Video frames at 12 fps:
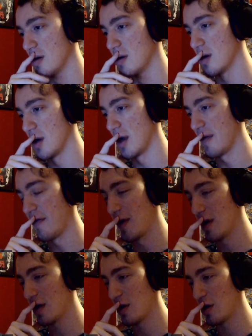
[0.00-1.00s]
I
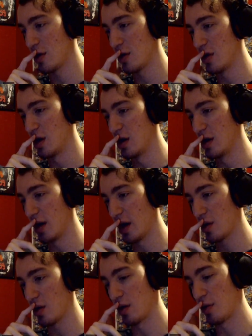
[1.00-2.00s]
think the
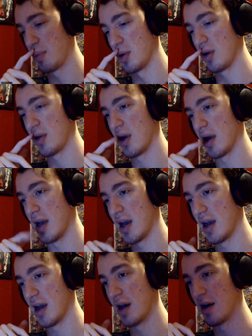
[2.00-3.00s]
next experience I
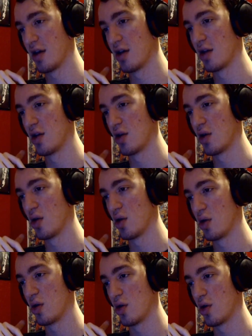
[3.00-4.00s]
had
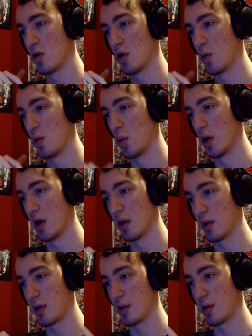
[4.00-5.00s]

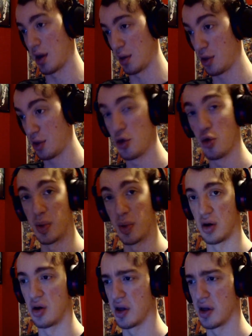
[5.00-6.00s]
was like
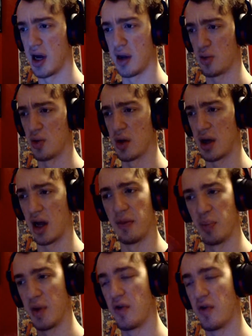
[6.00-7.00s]
super early high school,
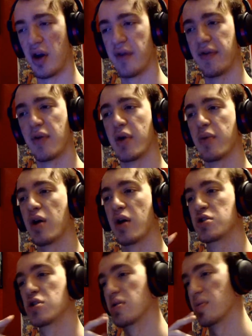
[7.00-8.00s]
before I even
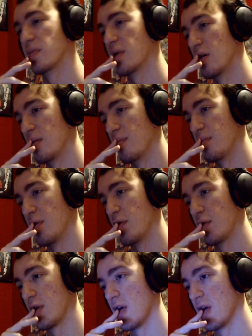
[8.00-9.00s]
rewatched
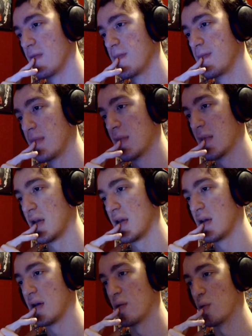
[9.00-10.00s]
Yu-Gi-Oh,
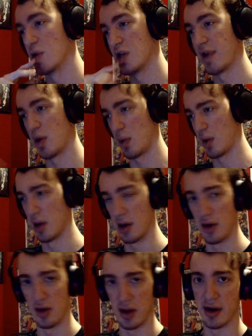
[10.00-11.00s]
which I think was a
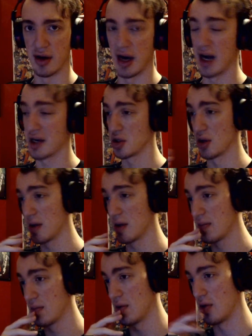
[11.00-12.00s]
year later actually,
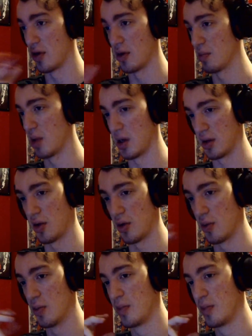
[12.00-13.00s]
or like
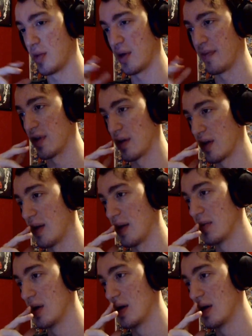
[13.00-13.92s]
two, something like that.